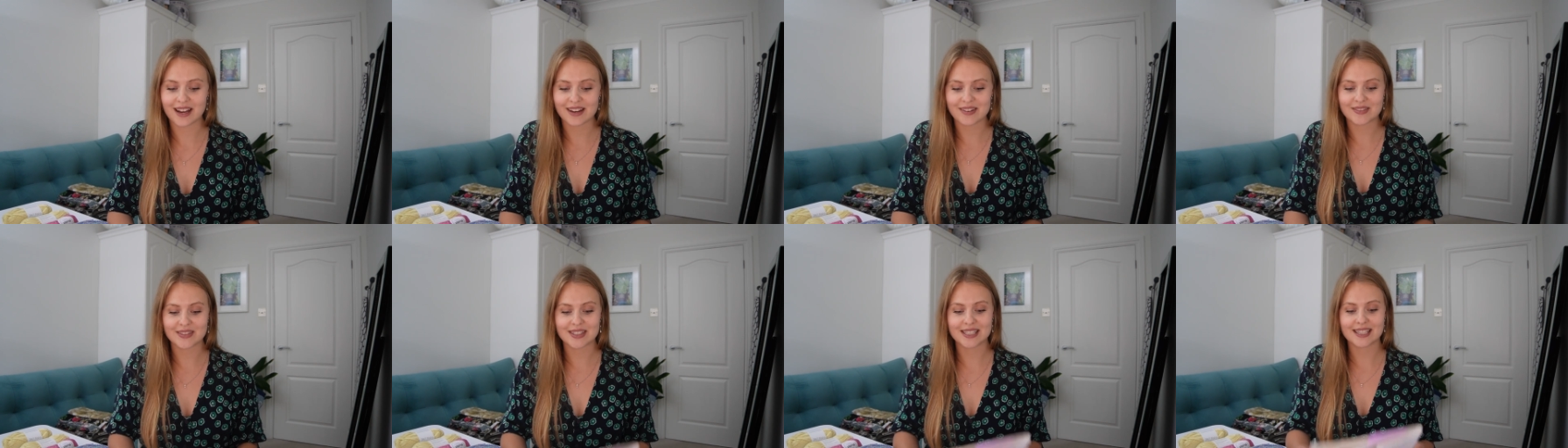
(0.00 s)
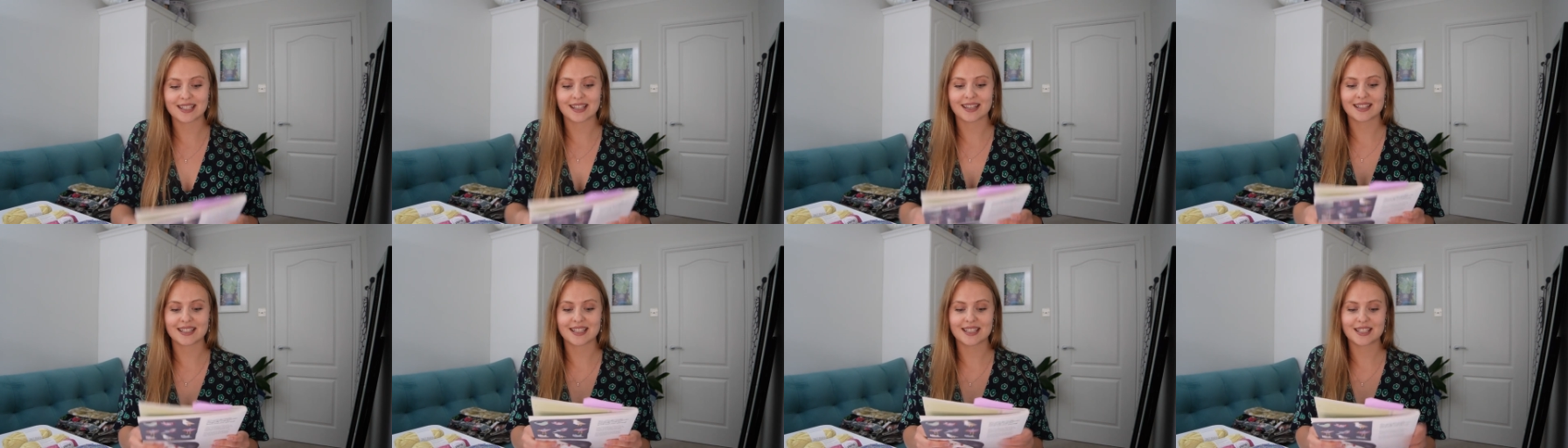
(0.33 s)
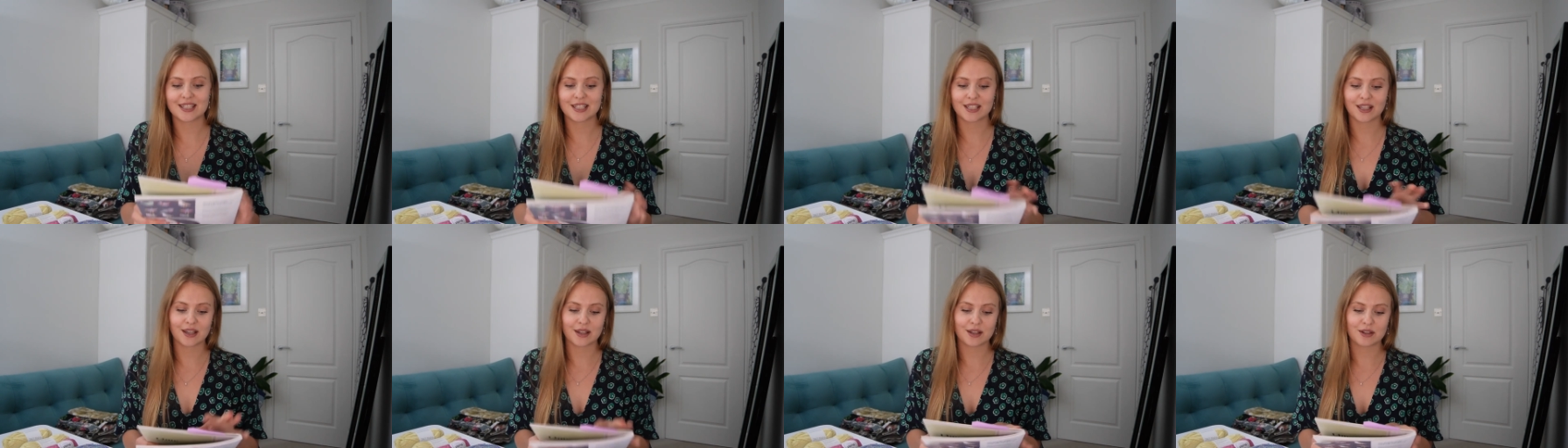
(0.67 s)
I've decided
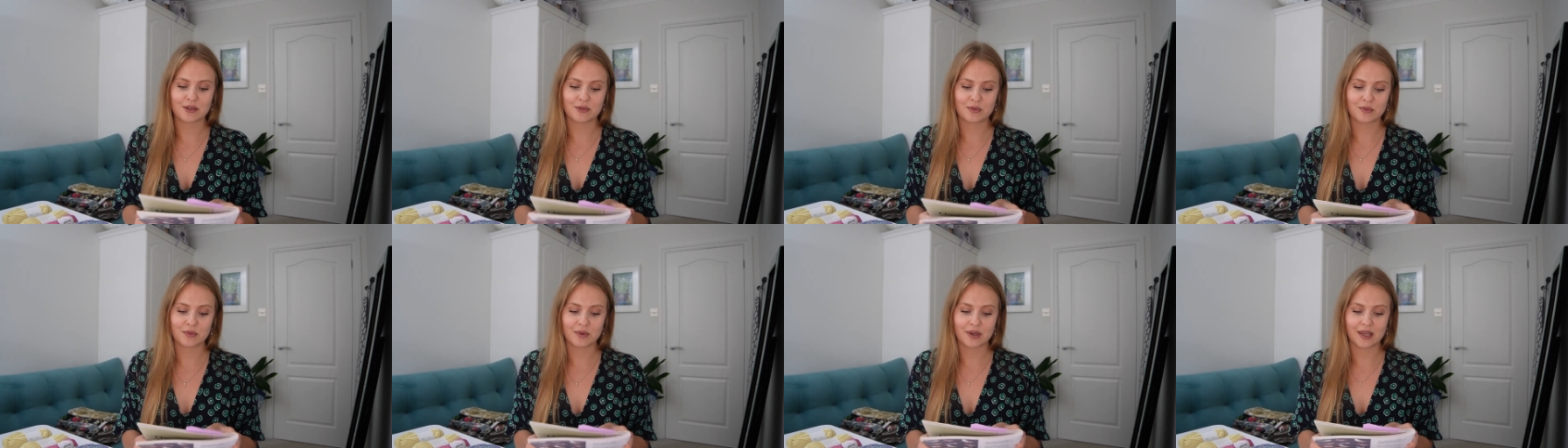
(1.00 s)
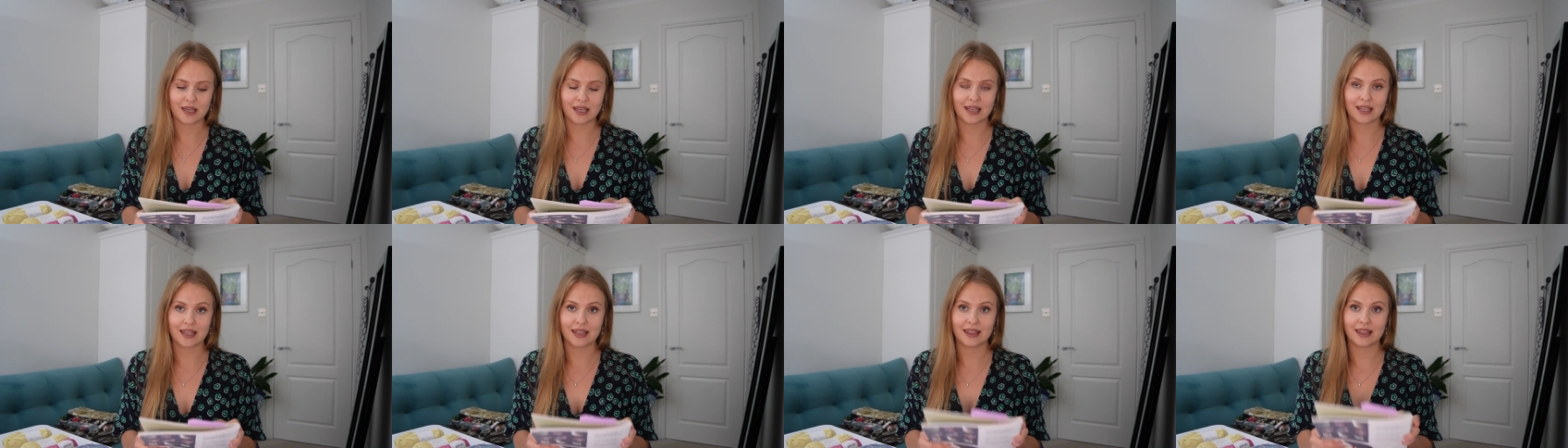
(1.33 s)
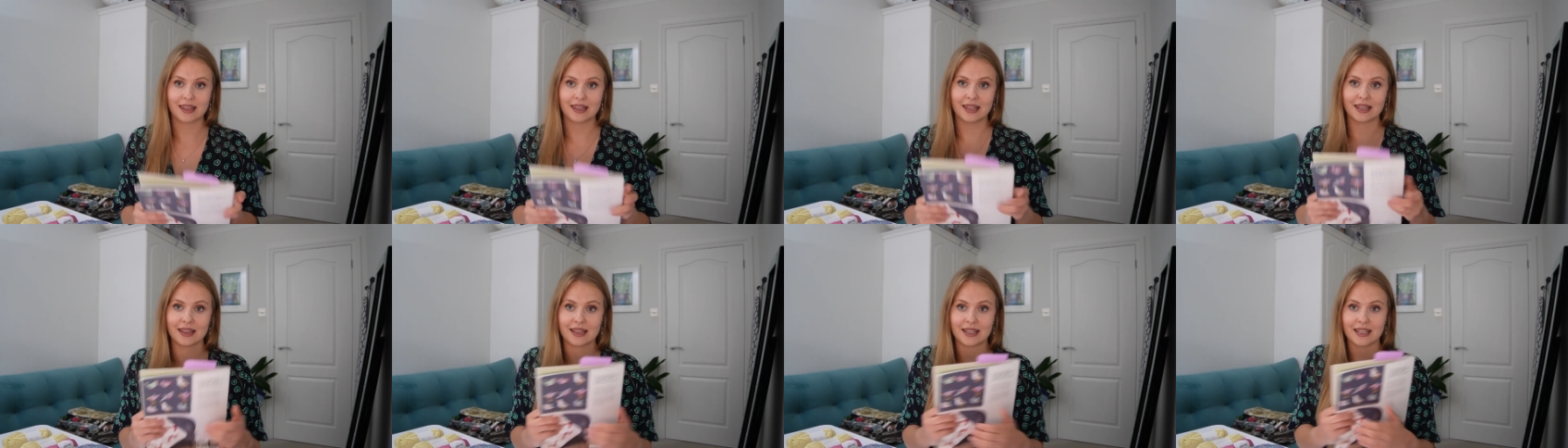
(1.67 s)
to go
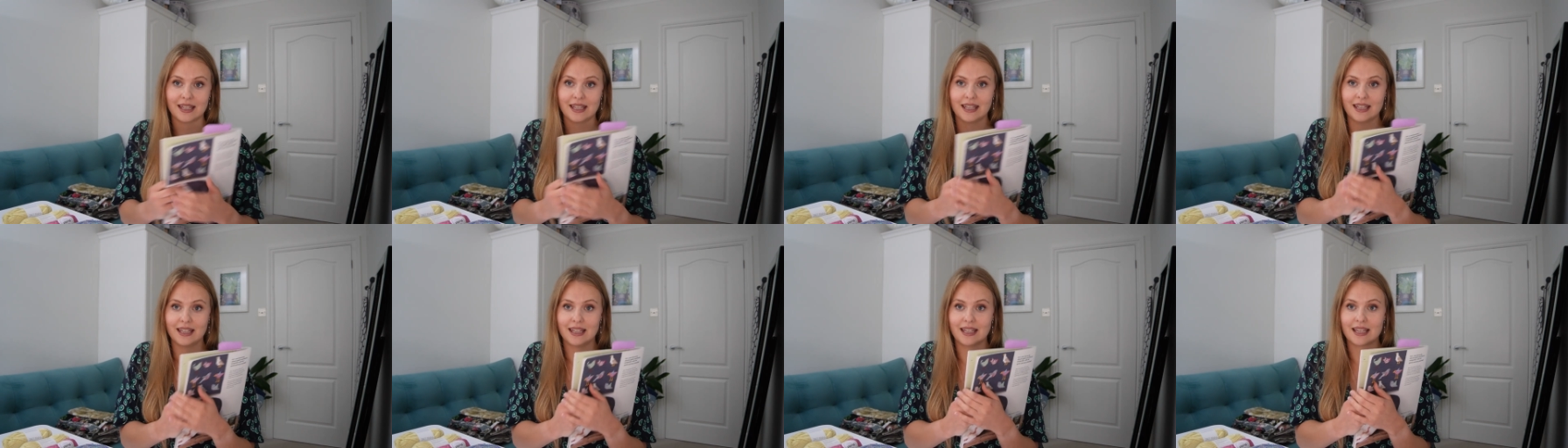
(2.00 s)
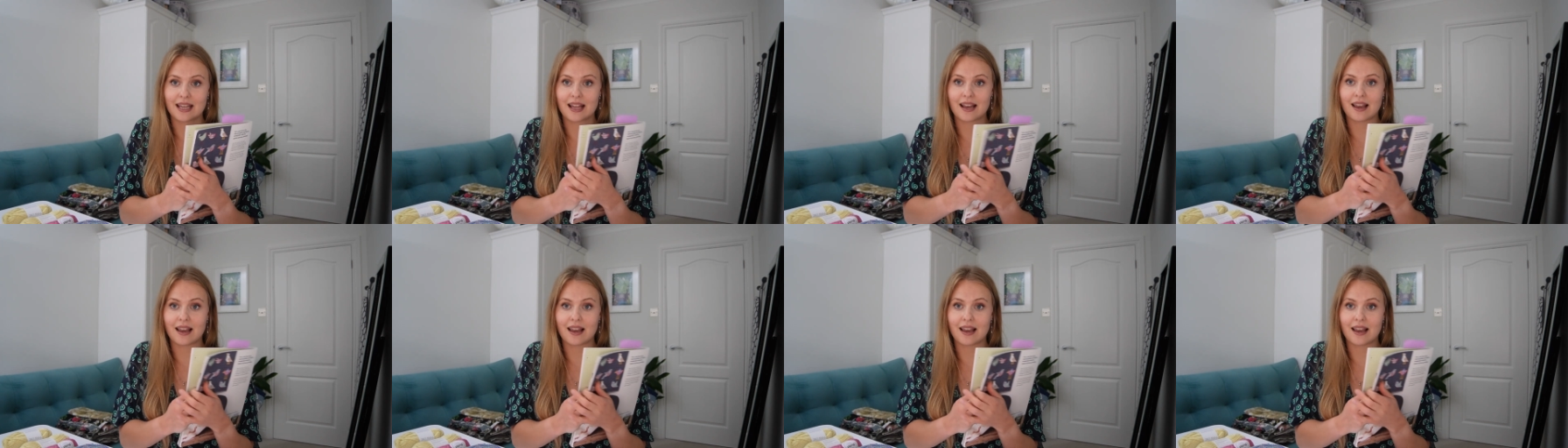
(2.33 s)
with the